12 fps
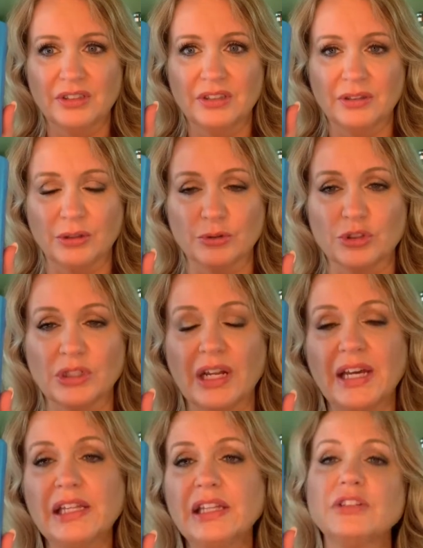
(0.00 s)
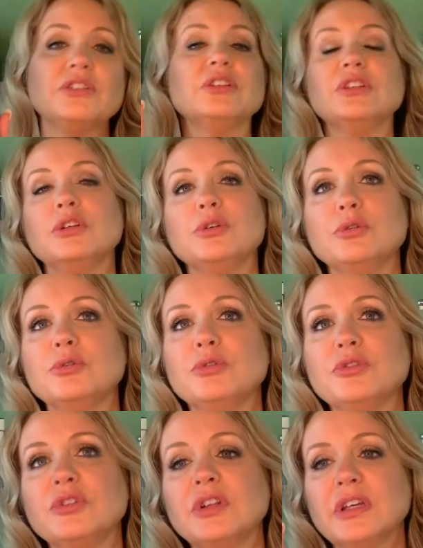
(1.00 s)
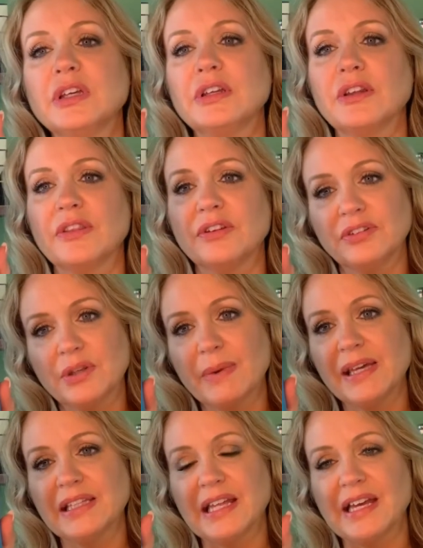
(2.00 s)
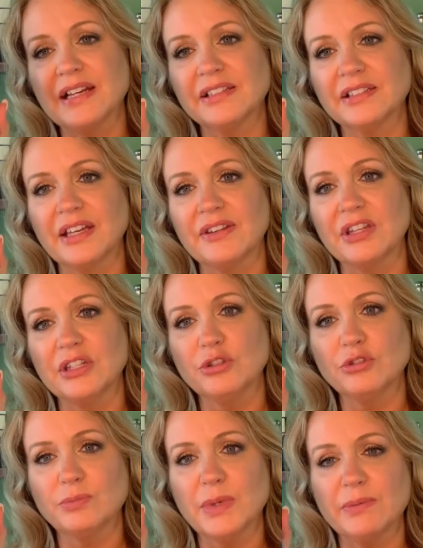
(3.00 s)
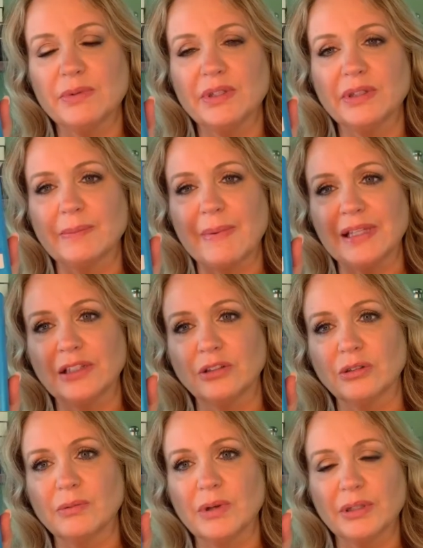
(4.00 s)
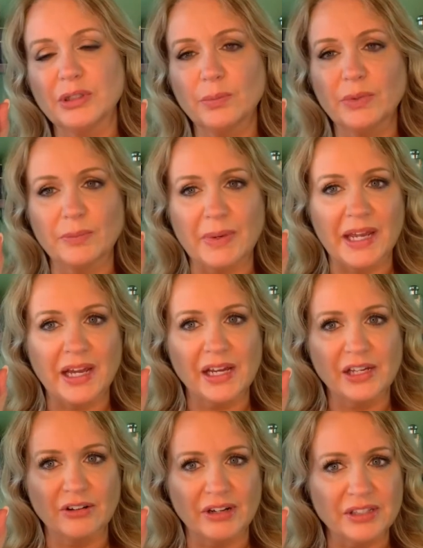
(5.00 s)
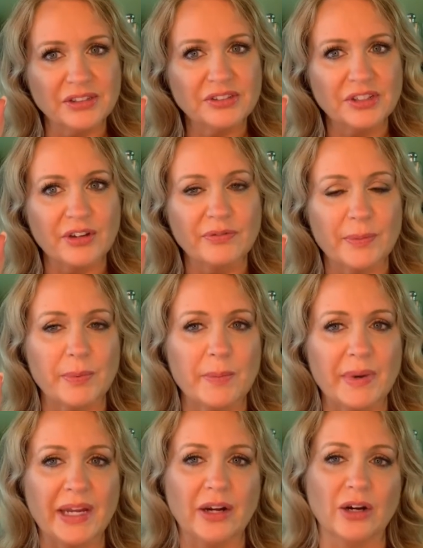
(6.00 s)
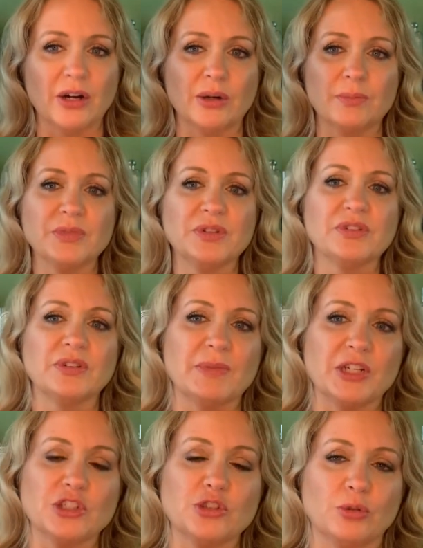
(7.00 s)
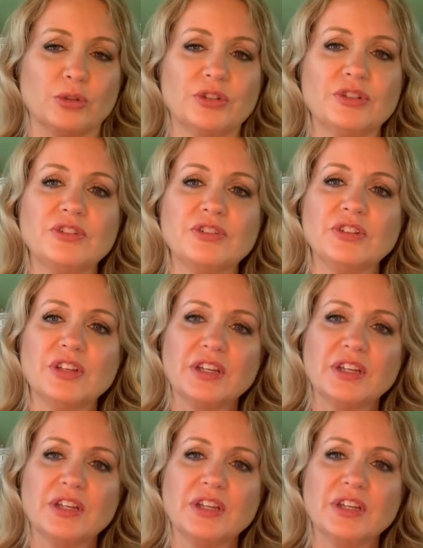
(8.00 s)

lotion. I like to use this on my legs and then use maybe a little bit of my higher end stuff up on my arms and my shoulders.